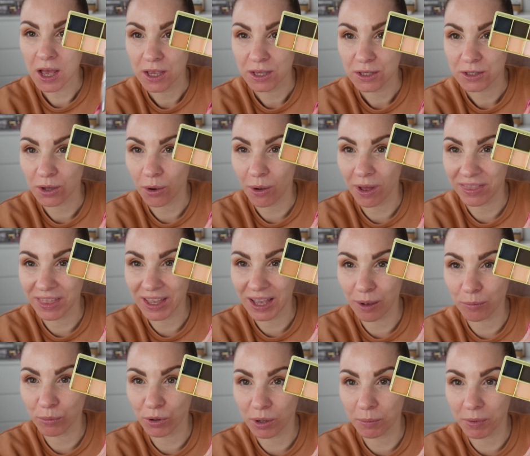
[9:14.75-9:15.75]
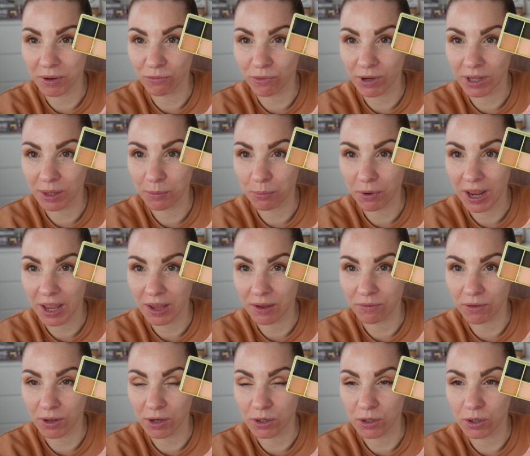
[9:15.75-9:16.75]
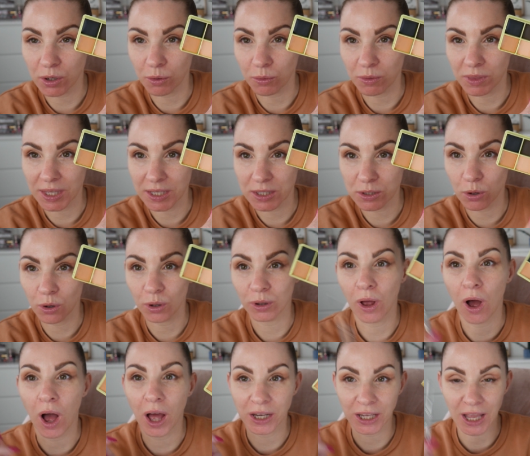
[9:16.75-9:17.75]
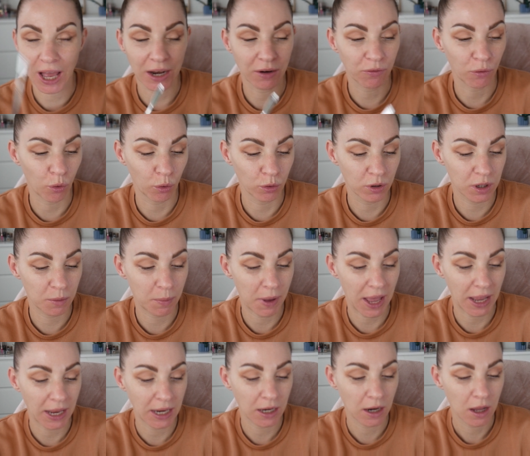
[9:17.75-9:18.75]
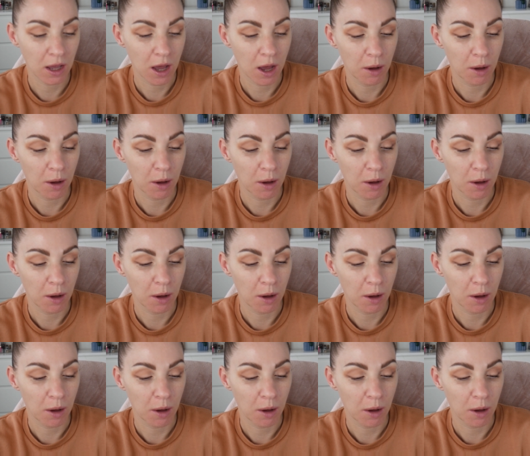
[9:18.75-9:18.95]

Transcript: So I think I'm going to be really brave and do this colour and kind of underpaint.